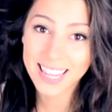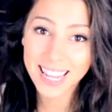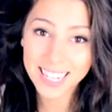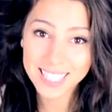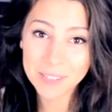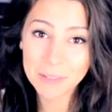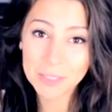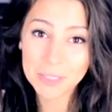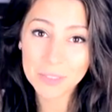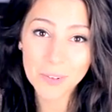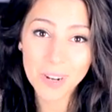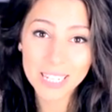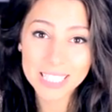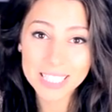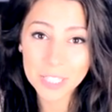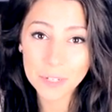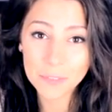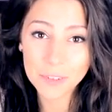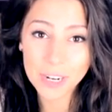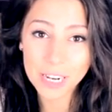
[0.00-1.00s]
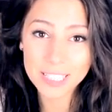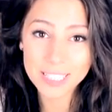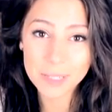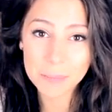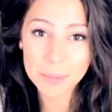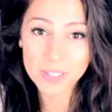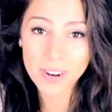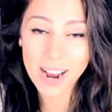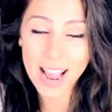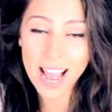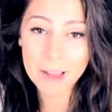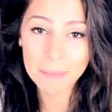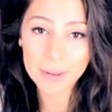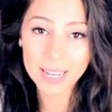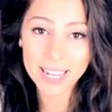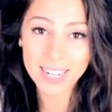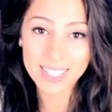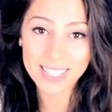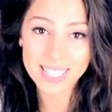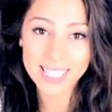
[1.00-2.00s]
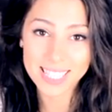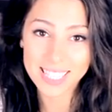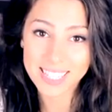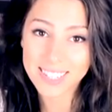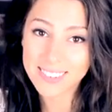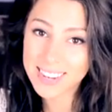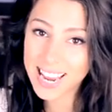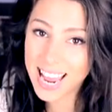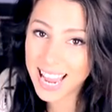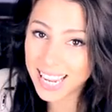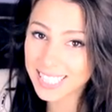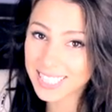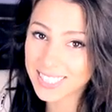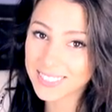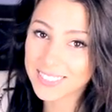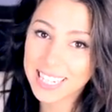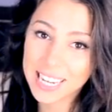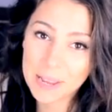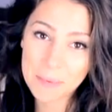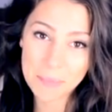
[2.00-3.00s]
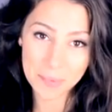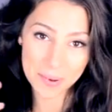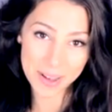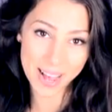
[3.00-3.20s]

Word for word: Thanks so much for watching, don't forget to subscribe, and I'll see you next week.